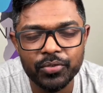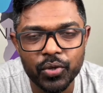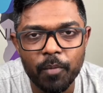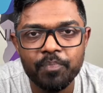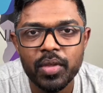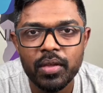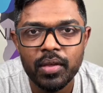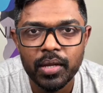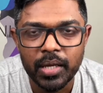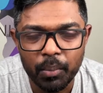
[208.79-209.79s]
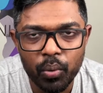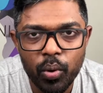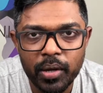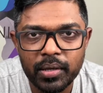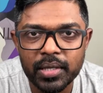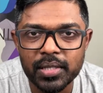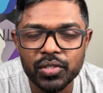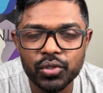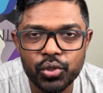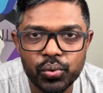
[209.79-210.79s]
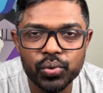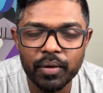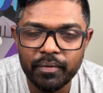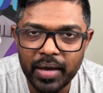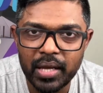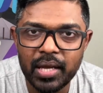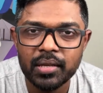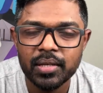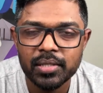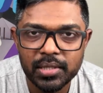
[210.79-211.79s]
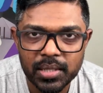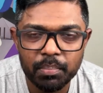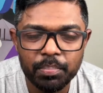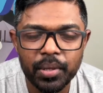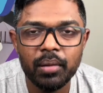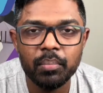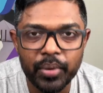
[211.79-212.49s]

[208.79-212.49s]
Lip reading: So number one is choose a very simple,